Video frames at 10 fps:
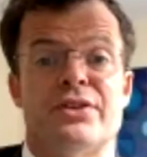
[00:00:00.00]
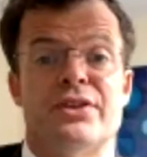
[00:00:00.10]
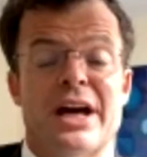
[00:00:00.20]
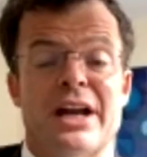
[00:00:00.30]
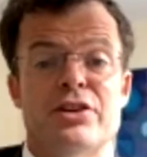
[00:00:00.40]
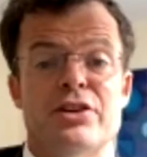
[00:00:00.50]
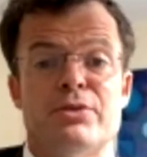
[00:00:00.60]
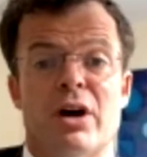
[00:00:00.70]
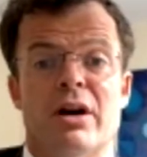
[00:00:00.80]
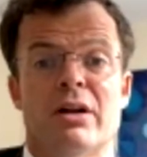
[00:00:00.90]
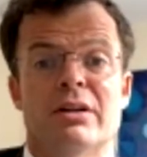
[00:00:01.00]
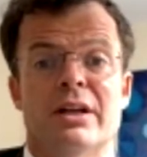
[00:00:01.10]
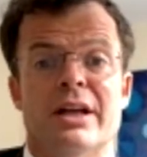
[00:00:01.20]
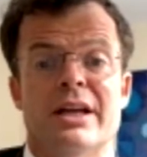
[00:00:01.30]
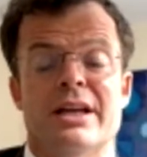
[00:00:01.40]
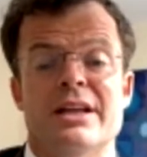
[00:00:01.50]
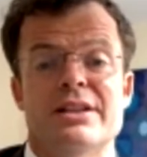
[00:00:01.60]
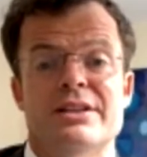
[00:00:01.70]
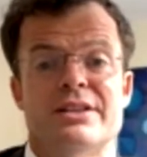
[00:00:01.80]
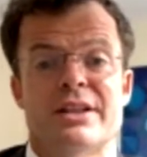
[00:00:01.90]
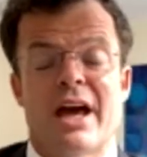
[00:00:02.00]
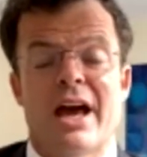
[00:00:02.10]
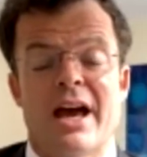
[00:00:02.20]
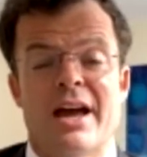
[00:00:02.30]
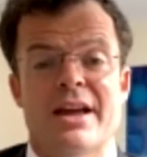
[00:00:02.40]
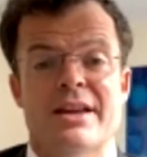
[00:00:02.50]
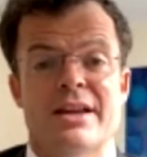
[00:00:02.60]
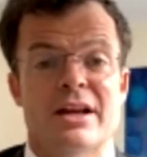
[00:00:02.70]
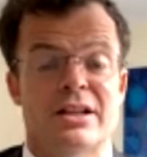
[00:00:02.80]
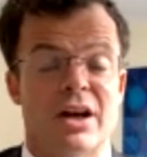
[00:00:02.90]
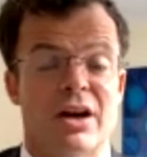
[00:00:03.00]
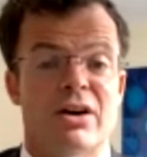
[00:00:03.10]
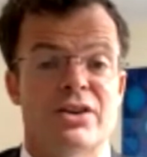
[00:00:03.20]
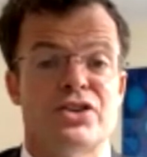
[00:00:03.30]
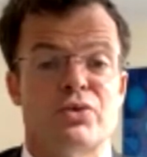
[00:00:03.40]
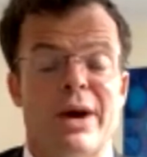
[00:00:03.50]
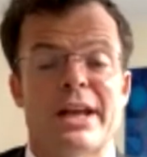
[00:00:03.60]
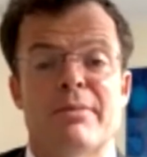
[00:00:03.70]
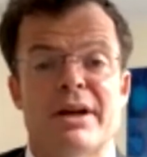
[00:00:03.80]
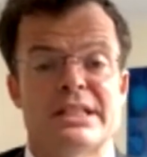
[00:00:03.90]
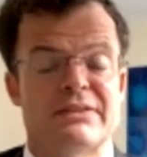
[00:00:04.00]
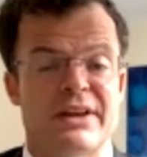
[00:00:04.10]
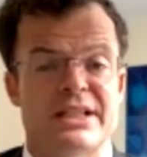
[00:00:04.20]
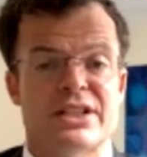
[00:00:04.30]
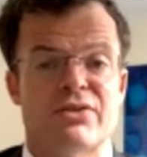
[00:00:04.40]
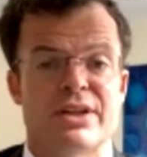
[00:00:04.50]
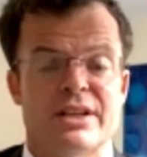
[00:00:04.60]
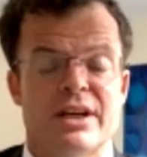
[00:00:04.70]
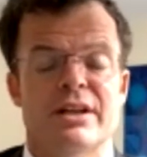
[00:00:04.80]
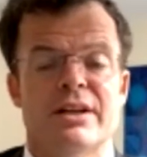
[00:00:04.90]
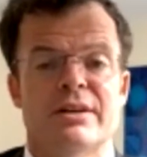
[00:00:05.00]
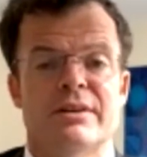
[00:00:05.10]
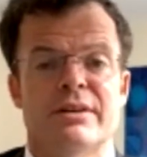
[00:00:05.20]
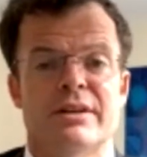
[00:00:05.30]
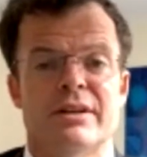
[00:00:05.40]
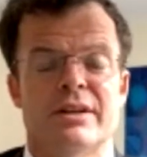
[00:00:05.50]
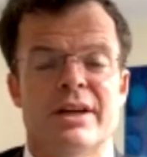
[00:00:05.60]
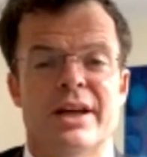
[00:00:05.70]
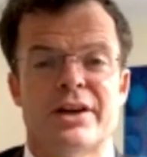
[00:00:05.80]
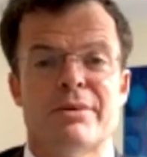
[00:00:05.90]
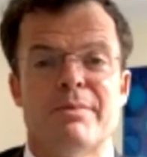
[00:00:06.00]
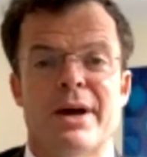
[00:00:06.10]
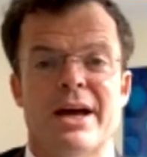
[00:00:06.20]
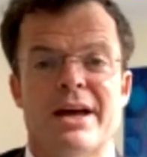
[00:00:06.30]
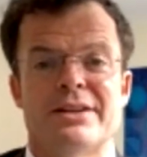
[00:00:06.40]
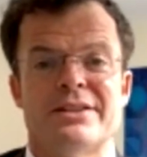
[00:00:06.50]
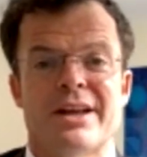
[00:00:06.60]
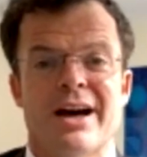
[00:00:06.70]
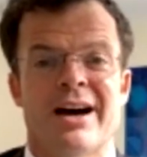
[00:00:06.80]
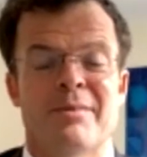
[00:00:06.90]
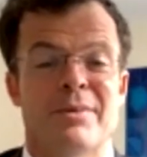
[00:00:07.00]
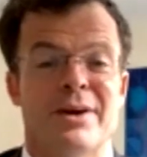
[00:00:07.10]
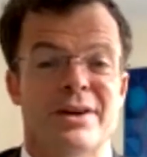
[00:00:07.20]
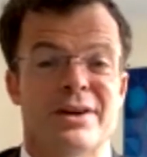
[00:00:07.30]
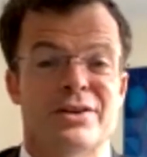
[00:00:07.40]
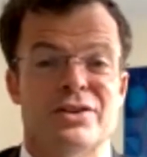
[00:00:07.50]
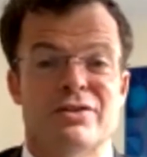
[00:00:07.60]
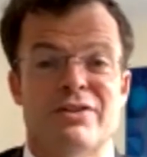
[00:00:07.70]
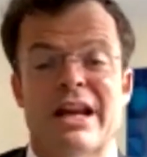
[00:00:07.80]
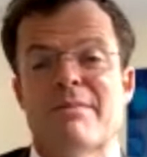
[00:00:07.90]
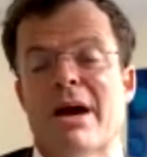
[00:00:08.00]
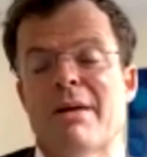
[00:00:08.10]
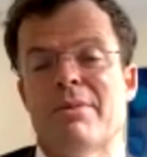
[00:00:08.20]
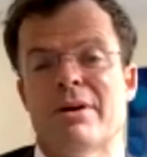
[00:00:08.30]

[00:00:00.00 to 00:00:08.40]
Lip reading: The DANUBE trial is a large randomized phase 3 study. It compares durvalumab